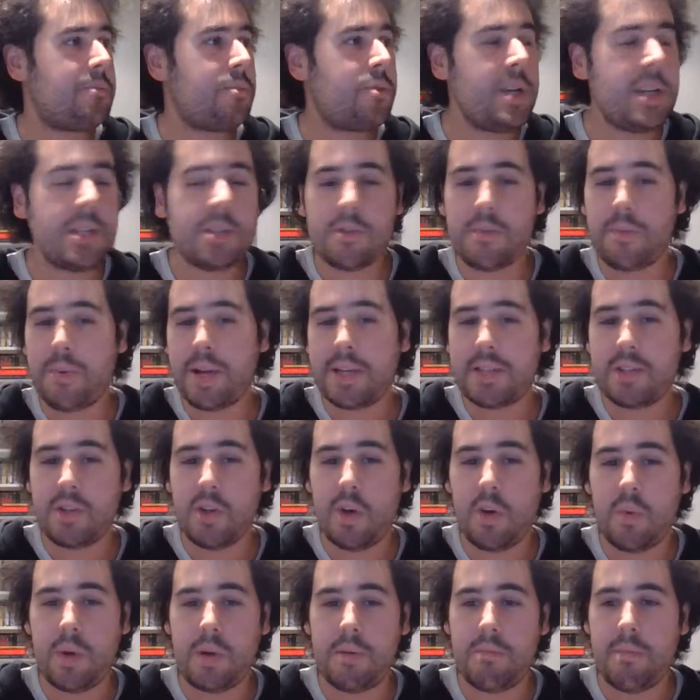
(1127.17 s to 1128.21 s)
surprised
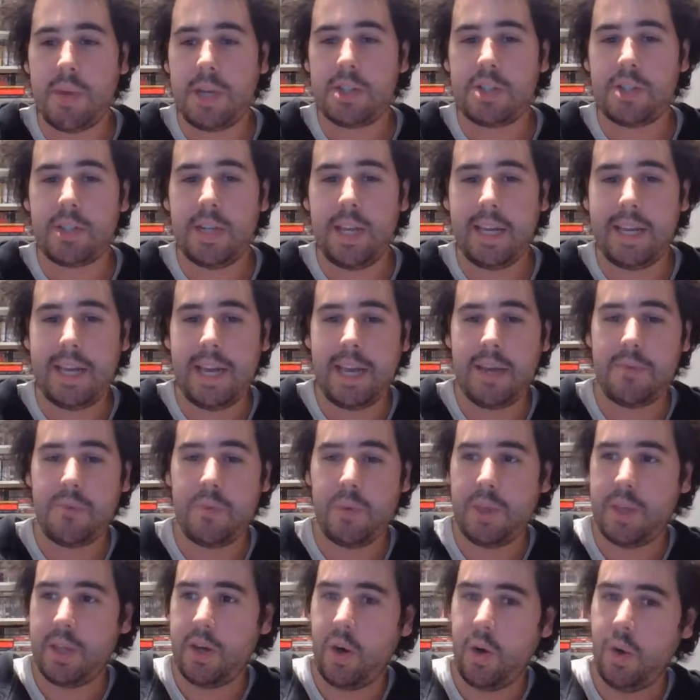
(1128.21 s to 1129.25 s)
no one mentioned it. Again,
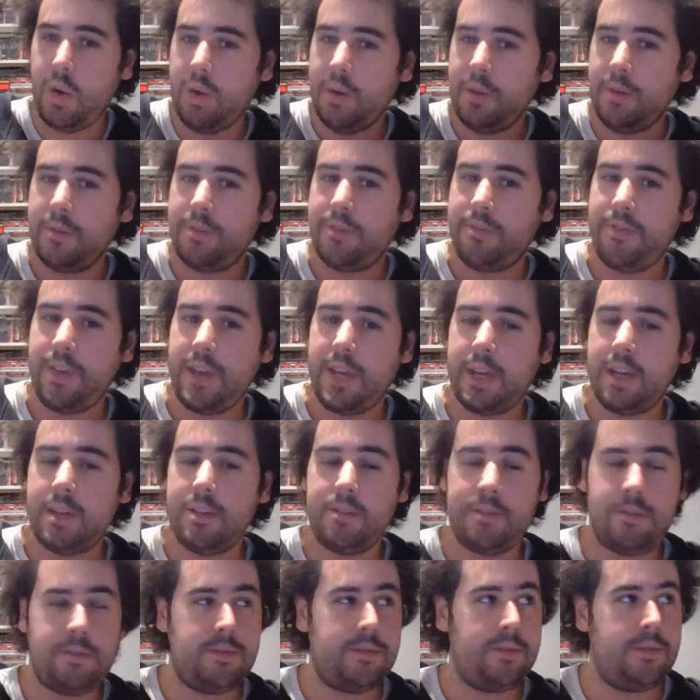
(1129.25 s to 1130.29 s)
with the whole thing
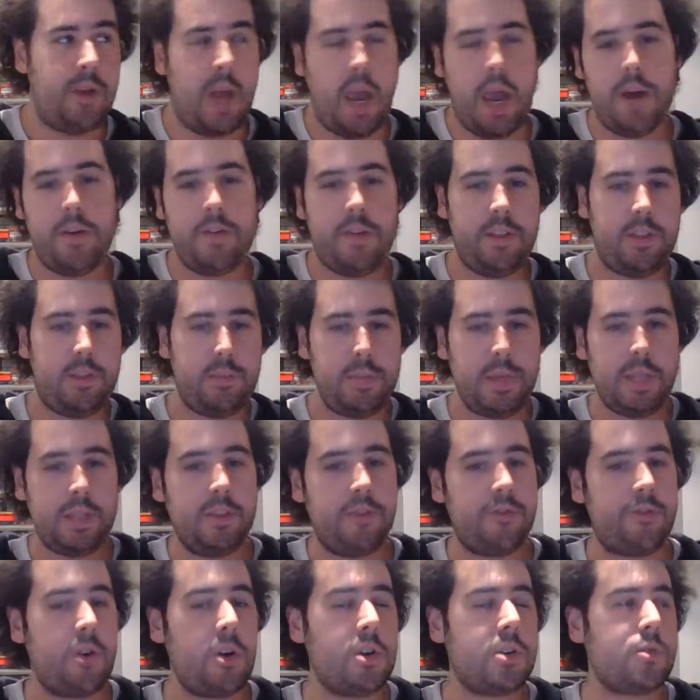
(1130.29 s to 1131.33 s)
of Aerith being the
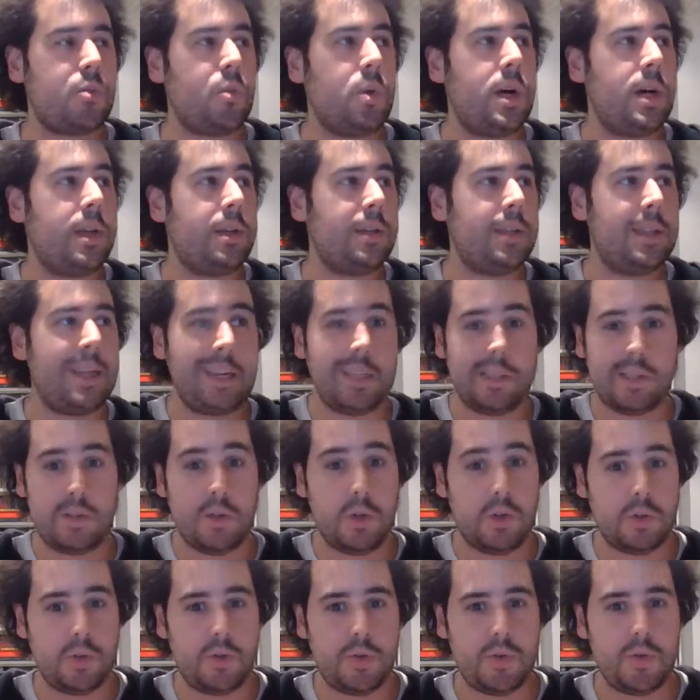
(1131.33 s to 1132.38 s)
first one, that it's
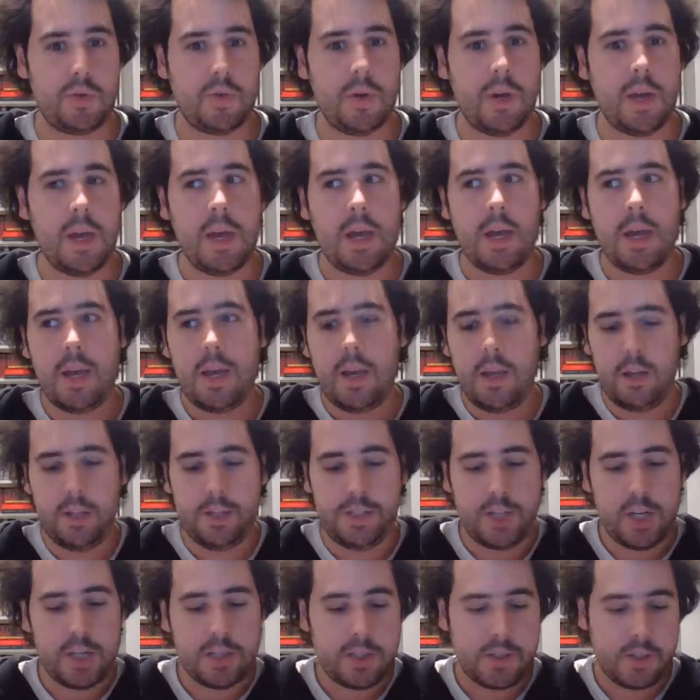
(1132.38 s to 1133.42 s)
not true.
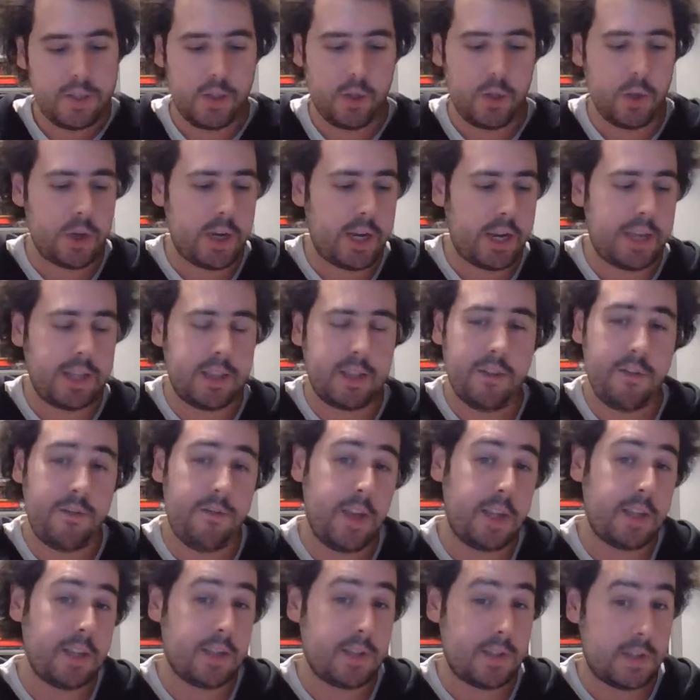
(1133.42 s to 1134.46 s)
Just look at the
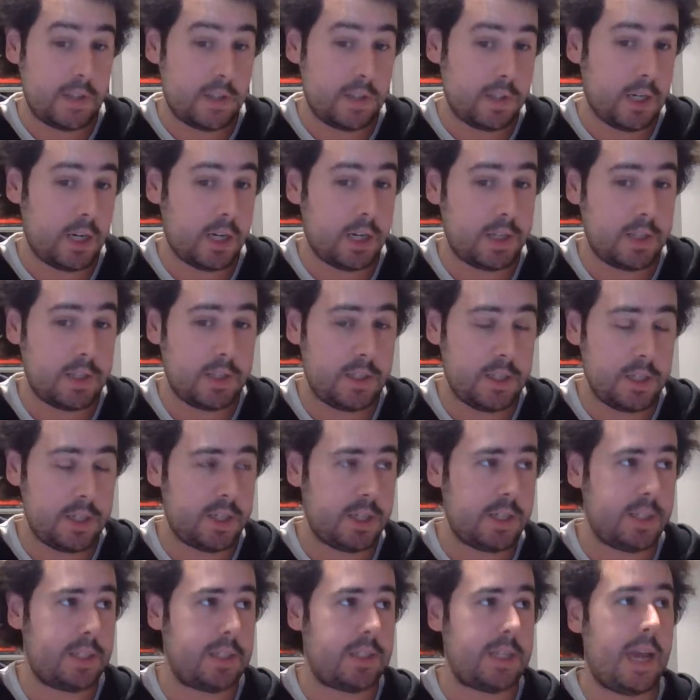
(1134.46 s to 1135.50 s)
Phantasy Star
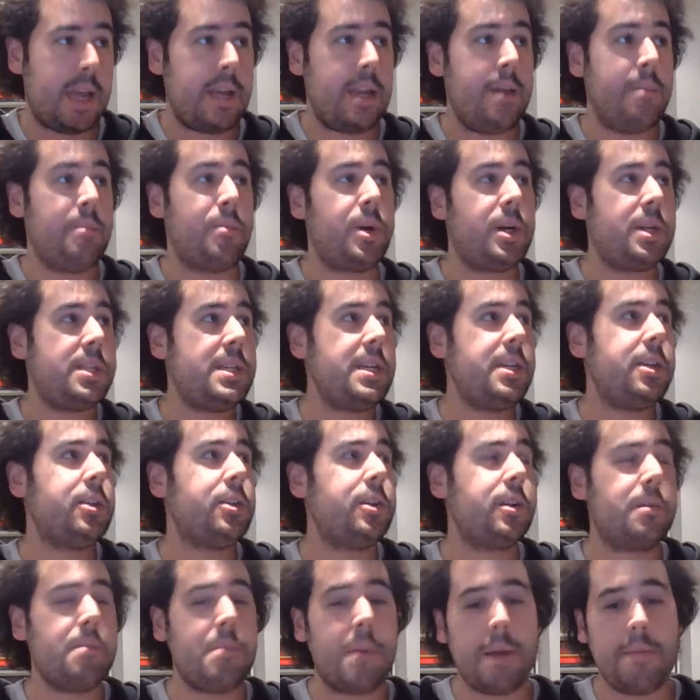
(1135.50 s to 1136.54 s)
series, and in
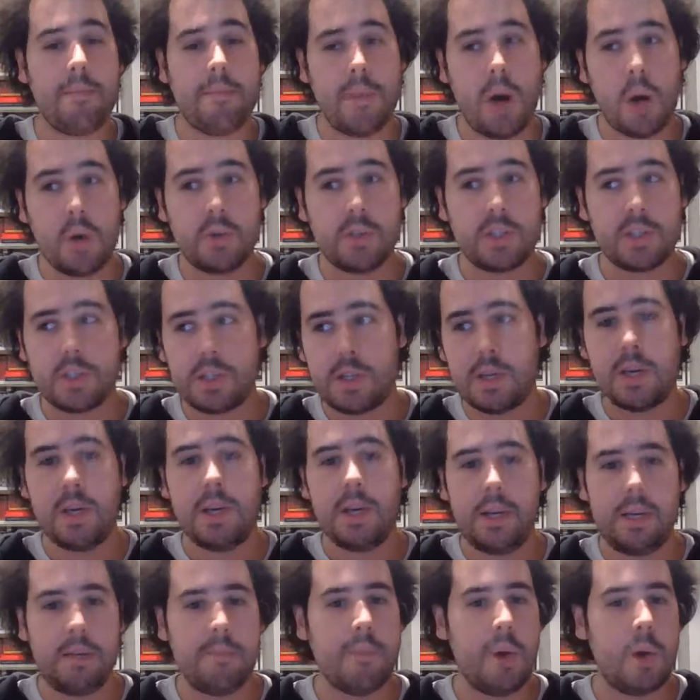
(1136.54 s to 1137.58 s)
particular, my most
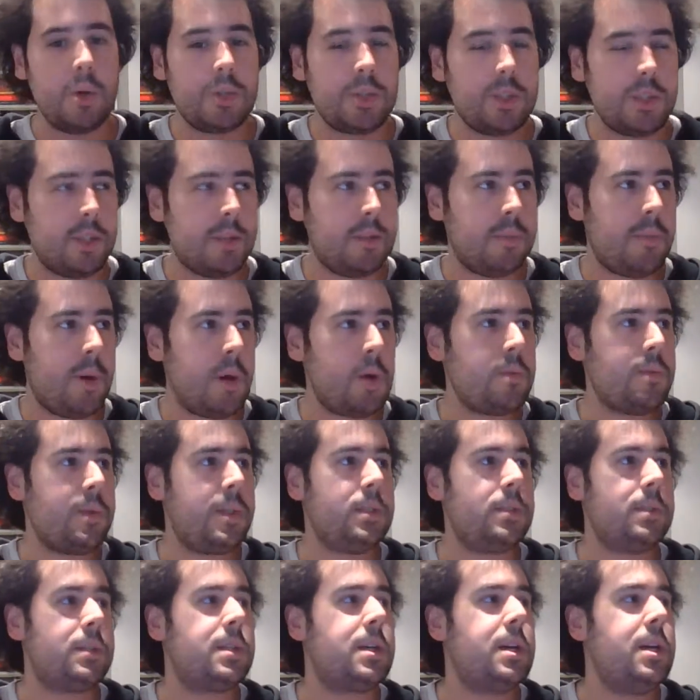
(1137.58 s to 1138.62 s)
emotional
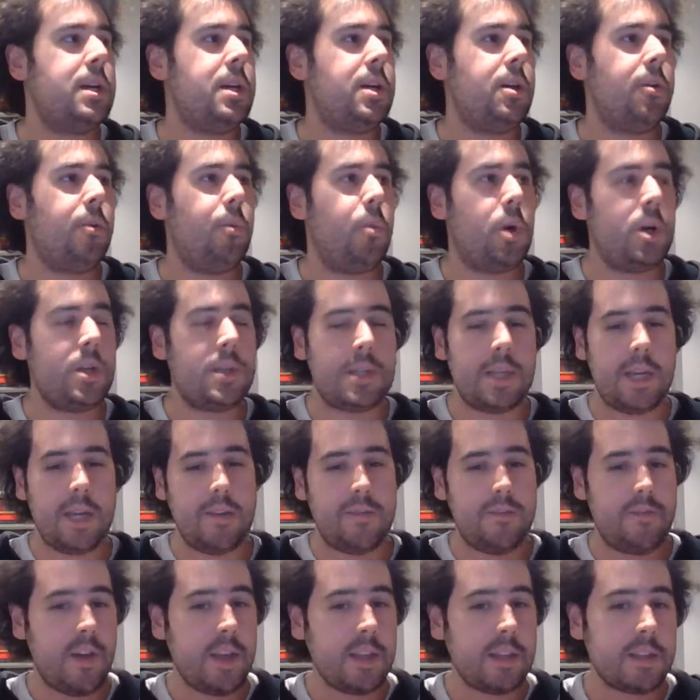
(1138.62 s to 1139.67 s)
moment was in
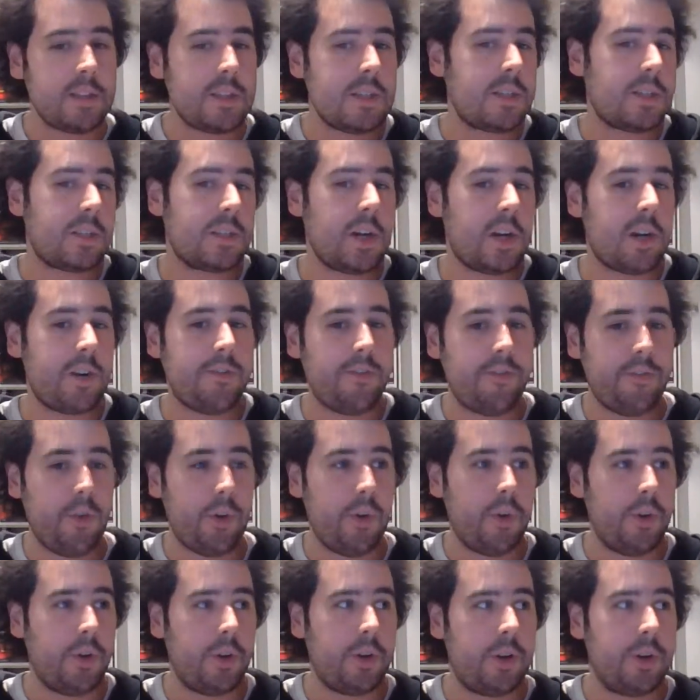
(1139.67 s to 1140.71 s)
Phantasy Star
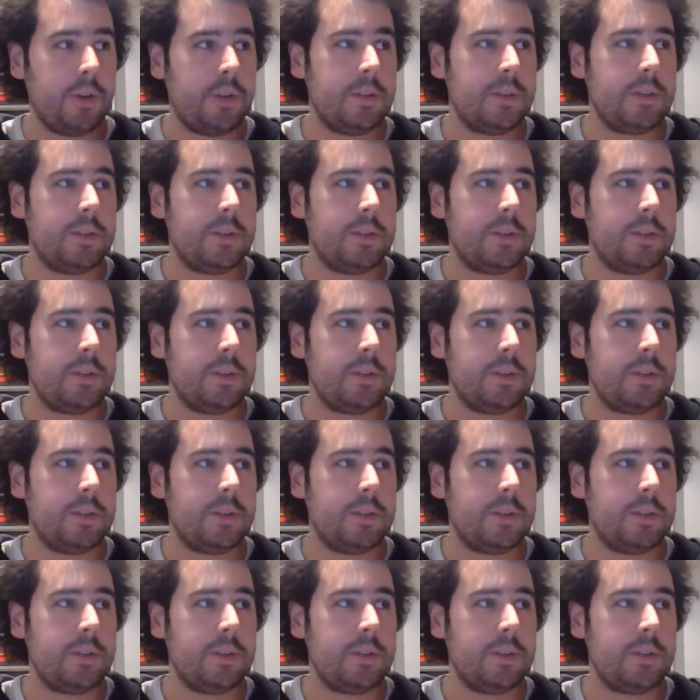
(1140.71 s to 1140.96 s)
4